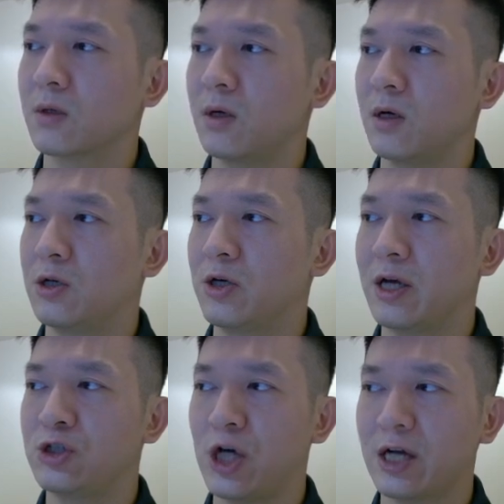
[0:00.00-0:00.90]
You
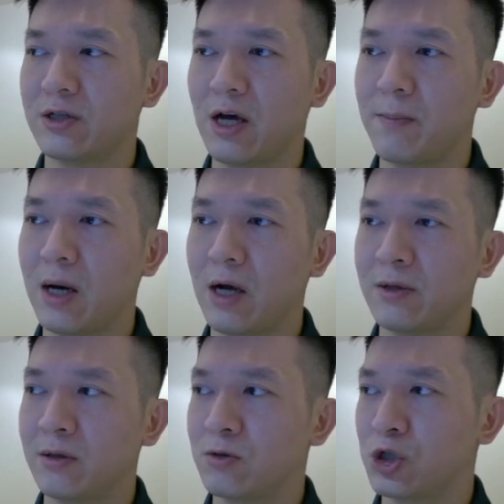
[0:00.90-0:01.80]
can check that by
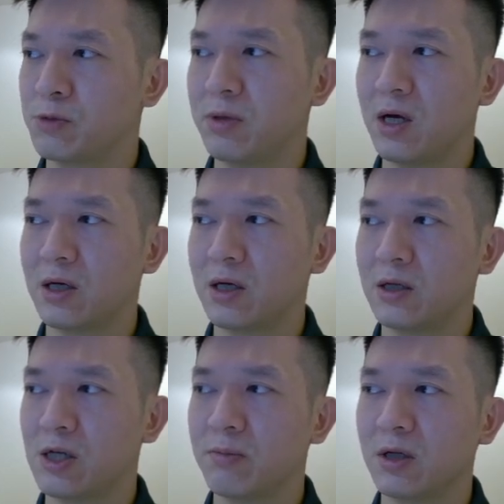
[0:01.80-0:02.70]
just
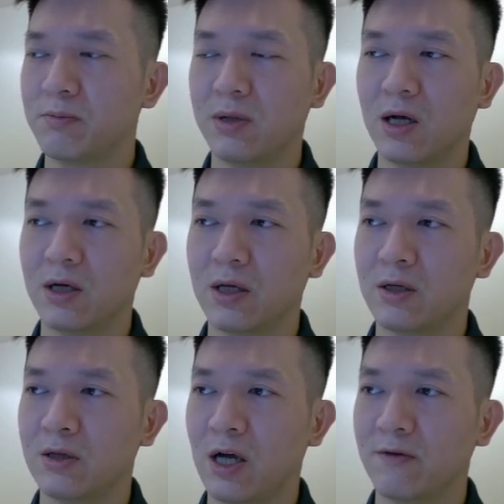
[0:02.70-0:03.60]
simply plug in
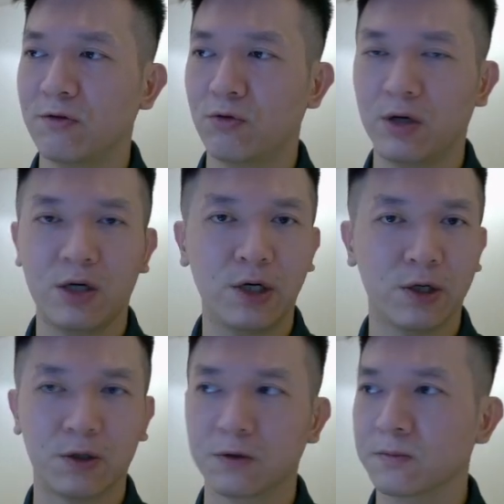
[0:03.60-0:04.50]
the negative 3
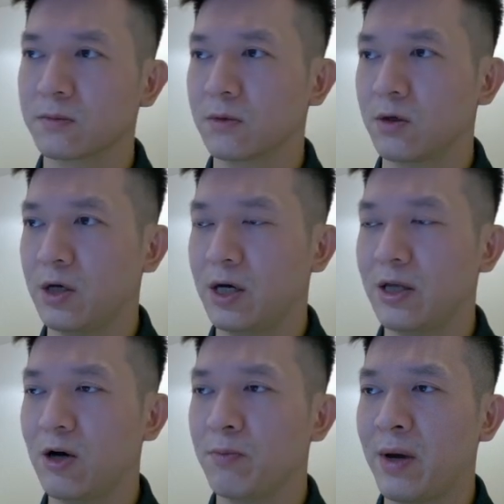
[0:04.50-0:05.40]
here. Okay,
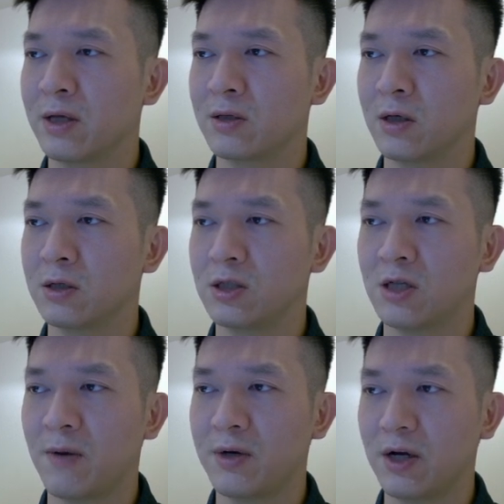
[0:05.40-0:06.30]
that will make the
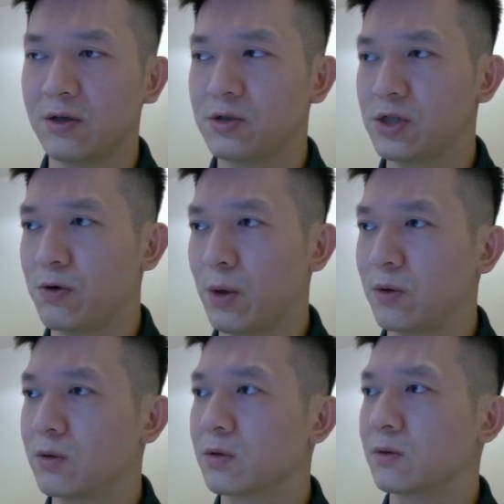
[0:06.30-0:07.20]
denominator 0.
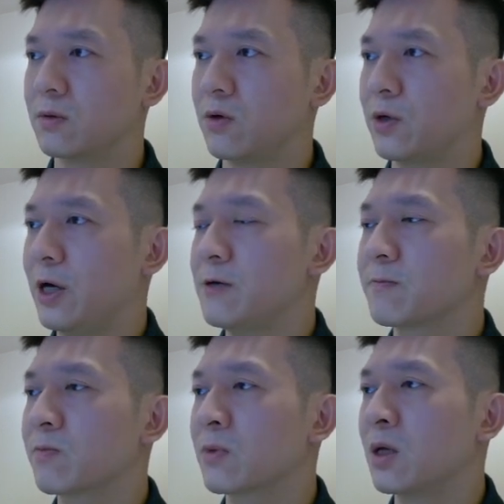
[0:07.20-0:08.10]
Okay,
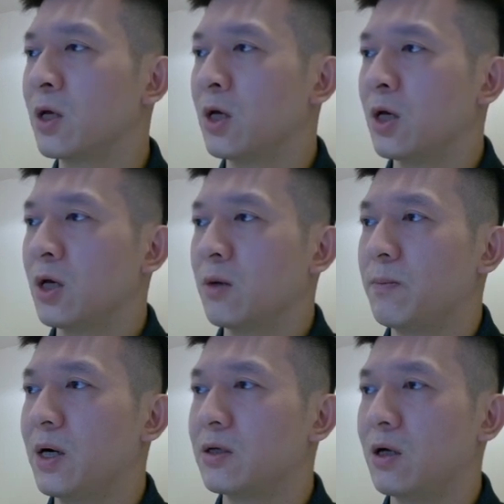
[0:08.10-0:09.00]

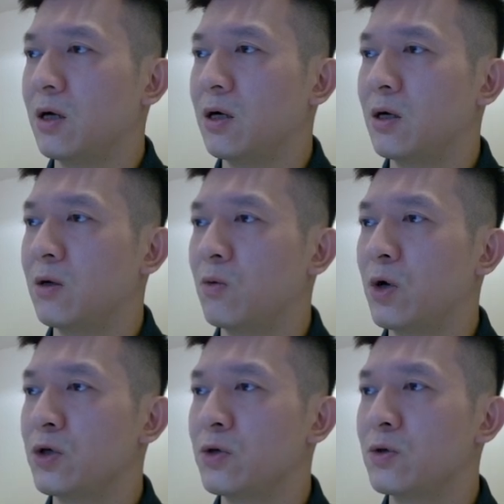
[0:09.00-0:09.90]
but
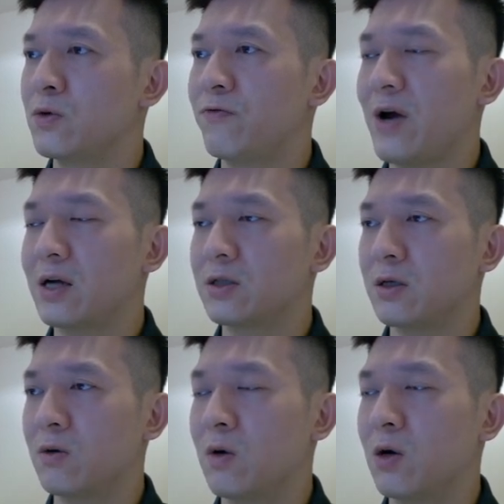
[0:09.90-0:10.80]
when you factor,
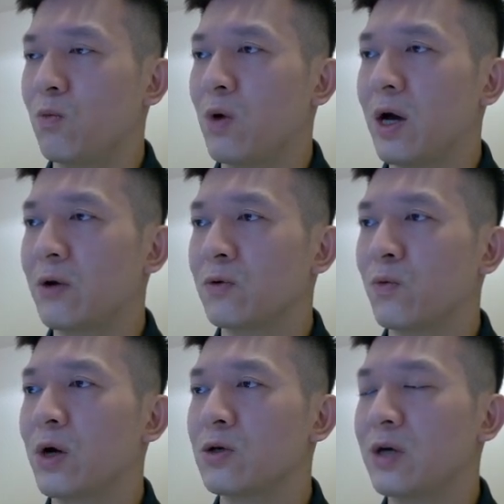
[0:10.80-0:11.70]
or
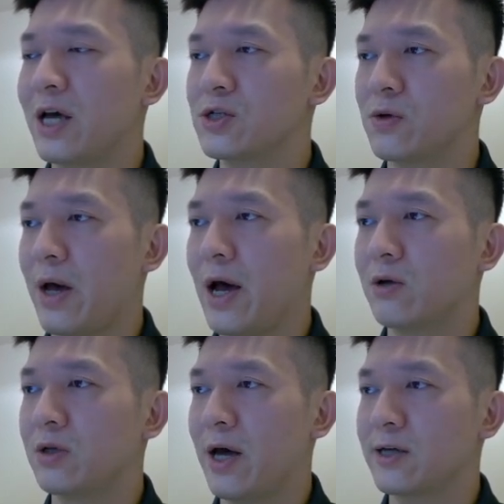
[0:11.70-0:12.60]
when you cancel
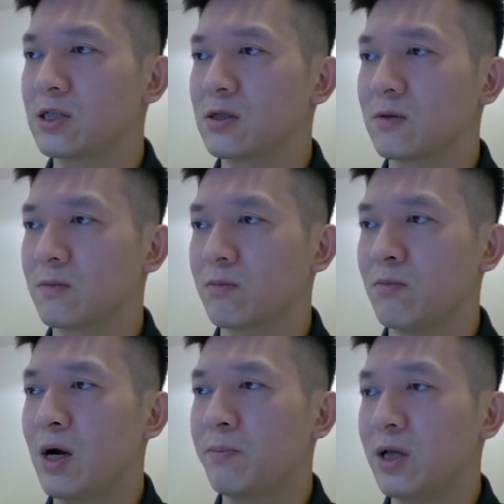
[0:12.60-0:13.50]
out the x
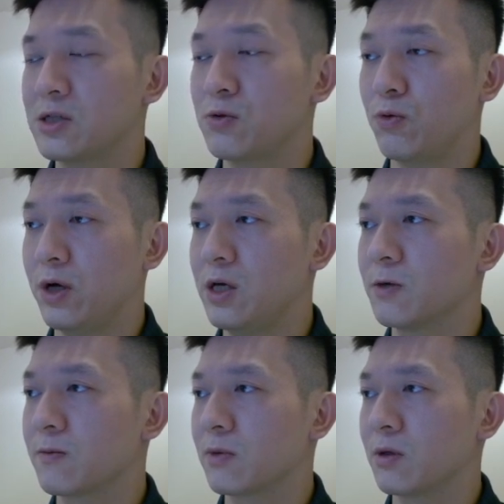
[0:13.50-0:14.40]
plus 3,
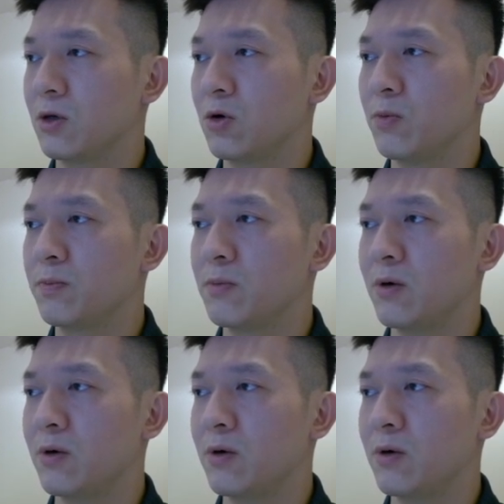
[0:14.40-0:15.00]
you'll